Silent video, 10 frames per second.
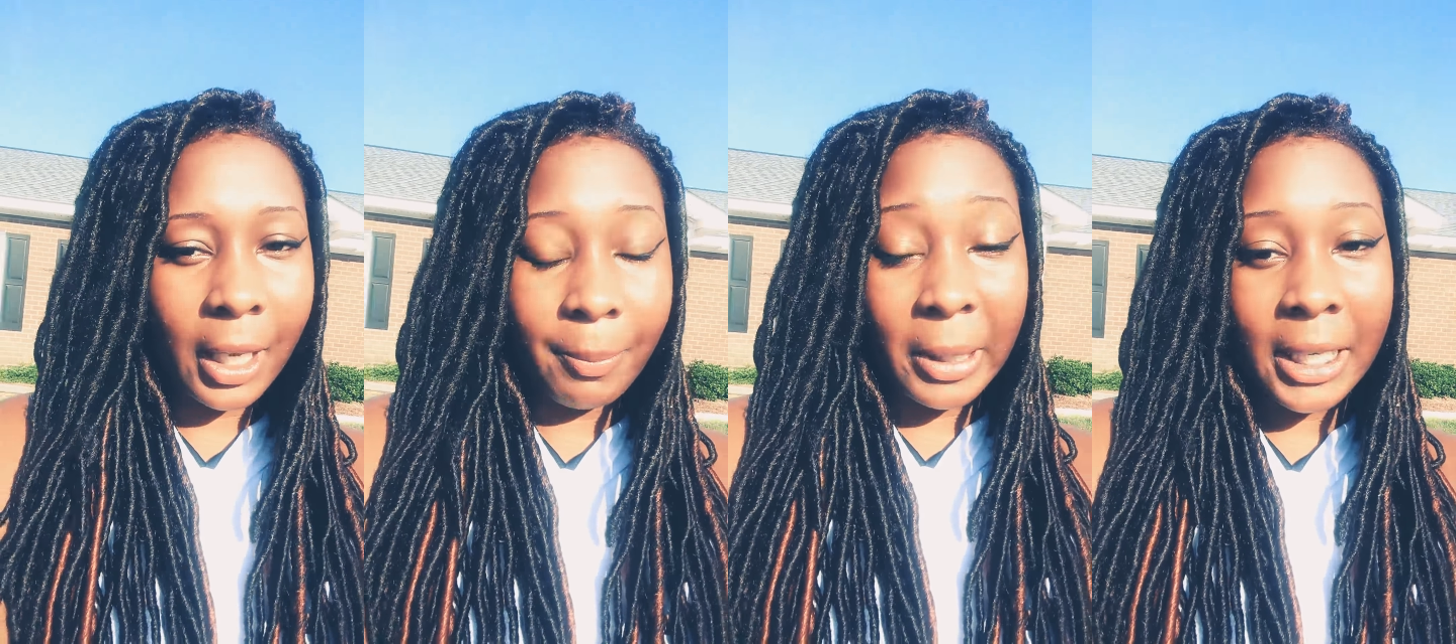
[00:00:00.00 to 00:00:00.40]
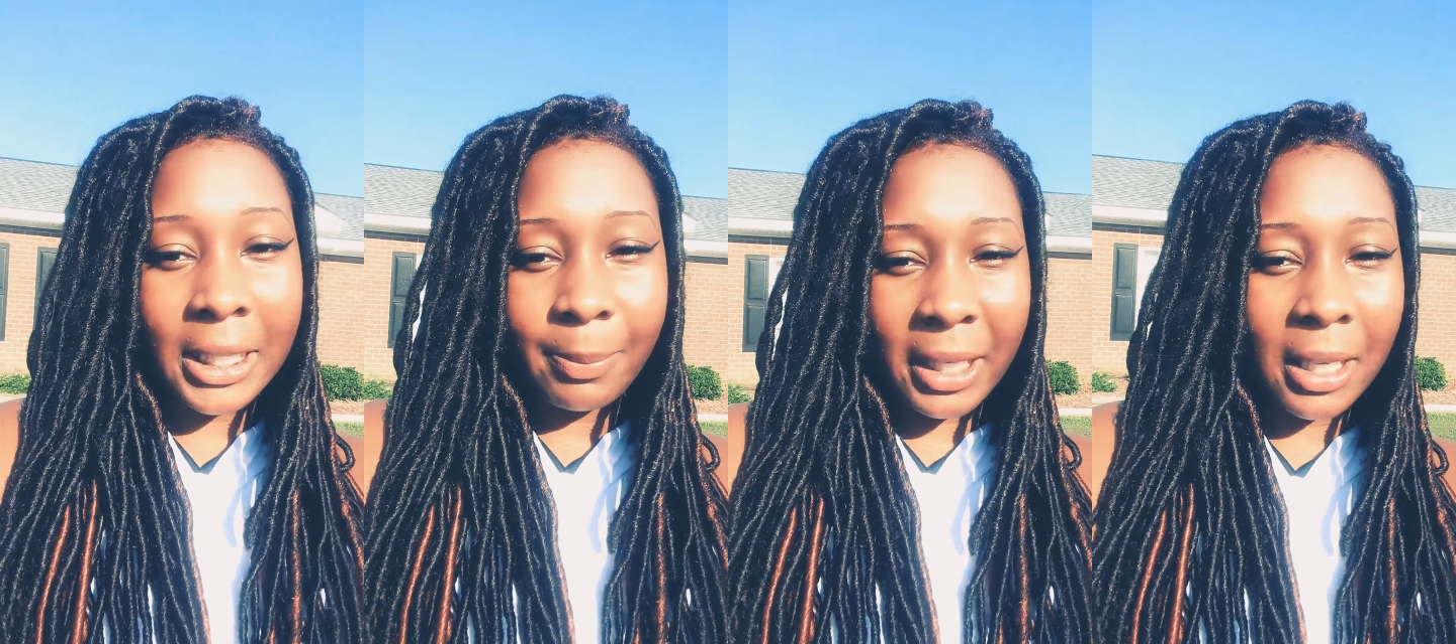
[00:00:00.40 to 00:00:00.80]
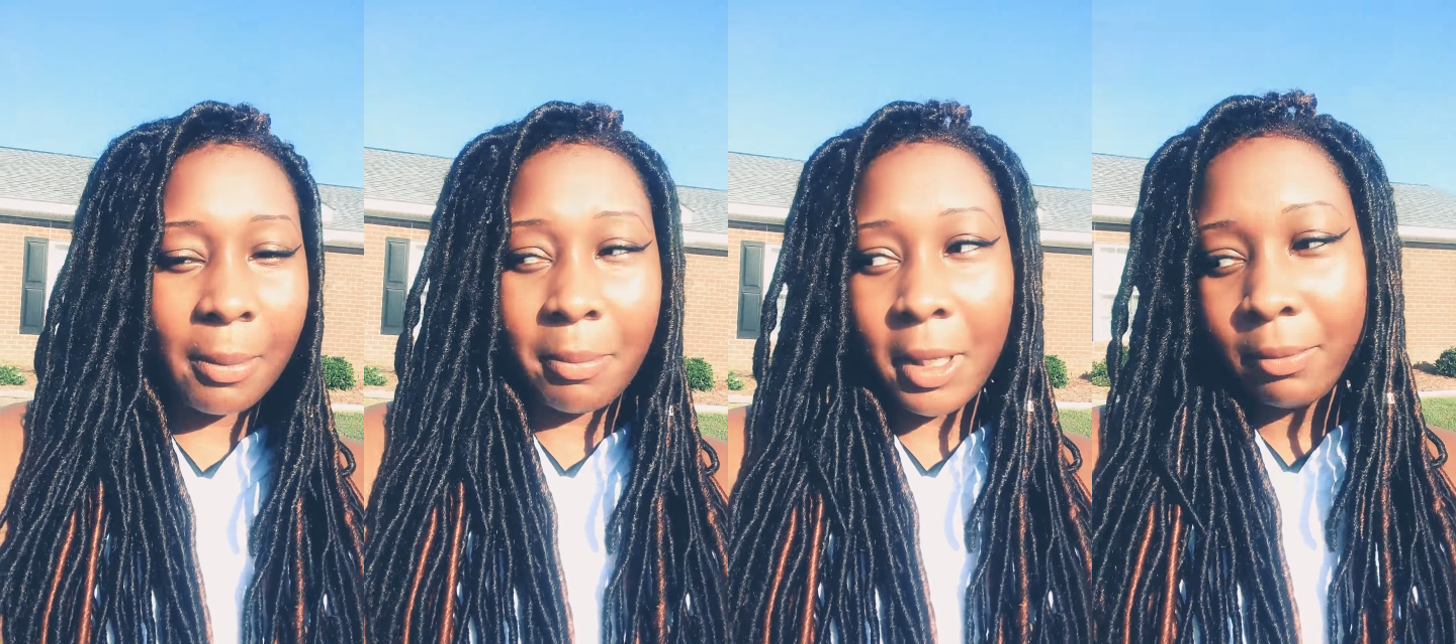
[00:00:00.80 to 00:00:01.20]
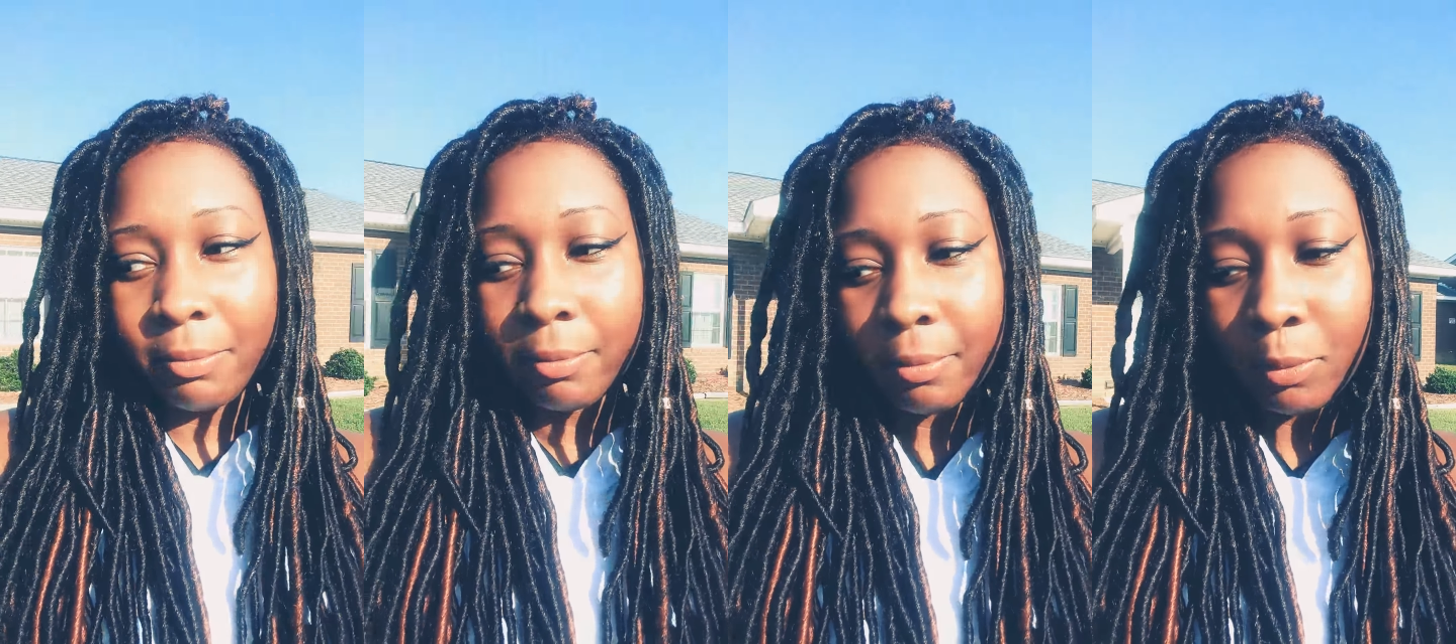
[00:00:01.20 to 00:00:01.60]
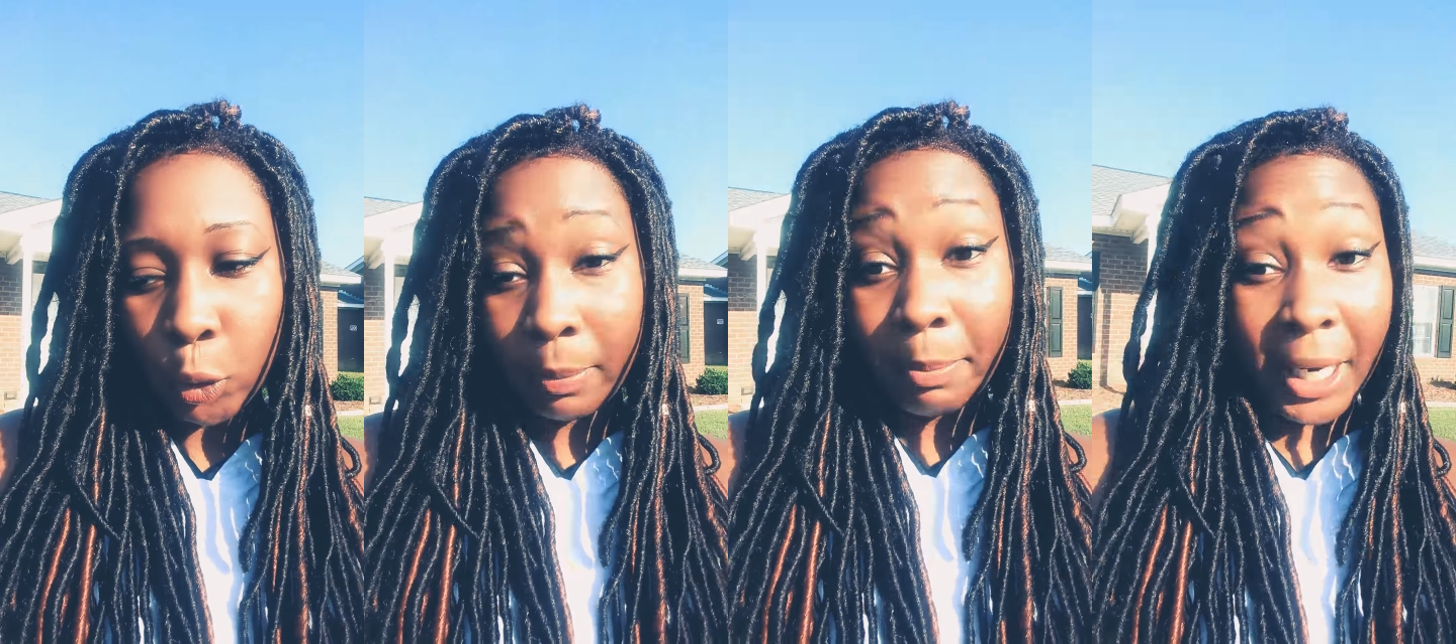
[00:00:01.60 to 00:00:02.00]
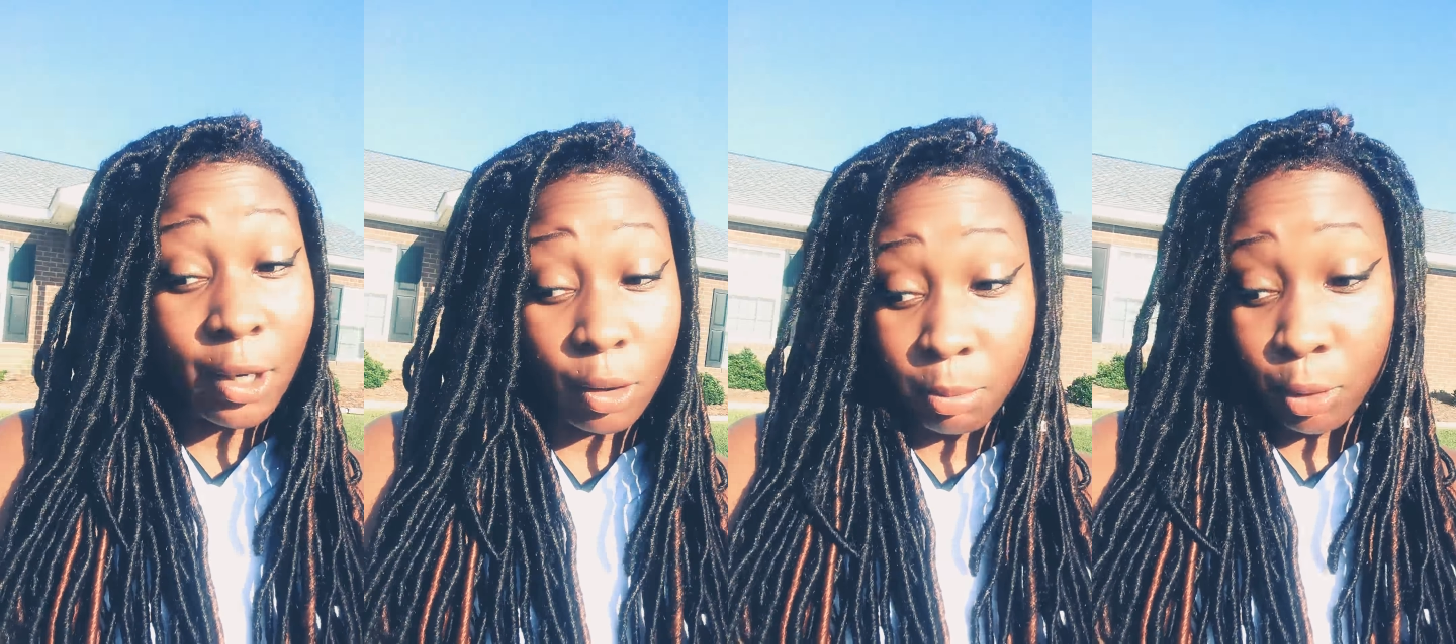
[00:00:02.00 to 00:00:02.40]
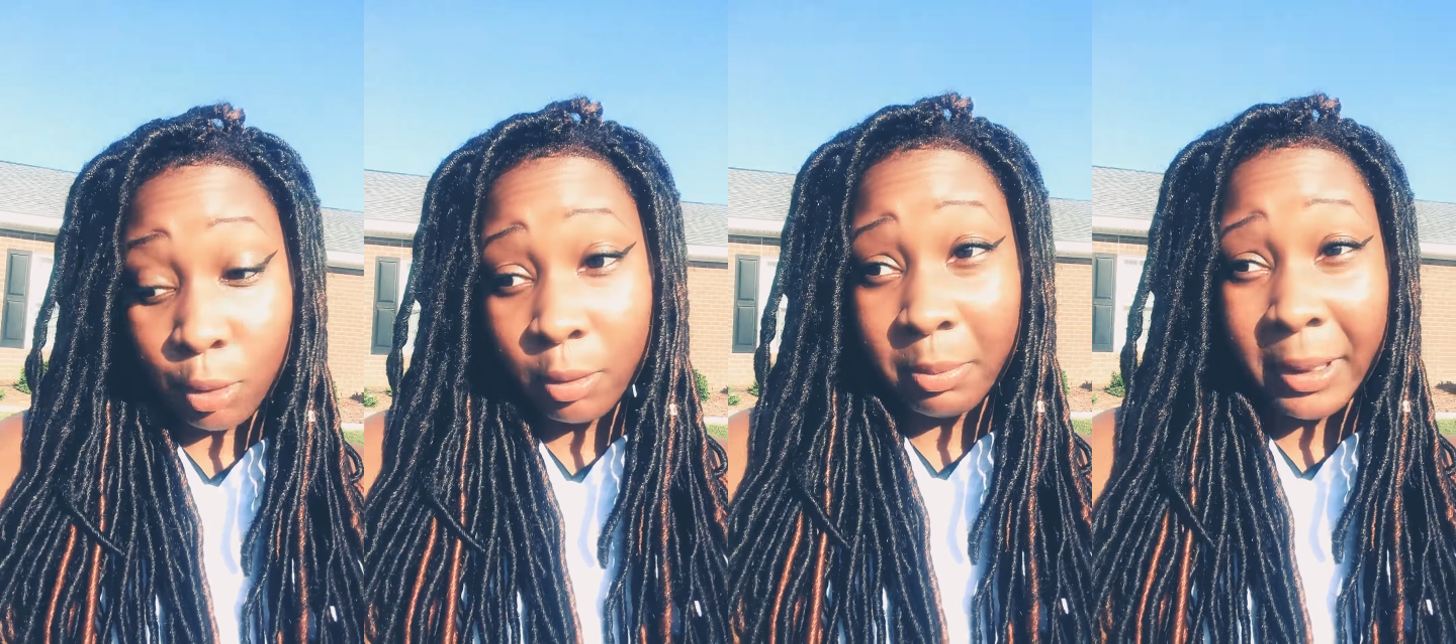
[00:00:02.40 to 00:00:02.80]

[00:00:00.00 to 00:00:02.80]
but it's become more bearable,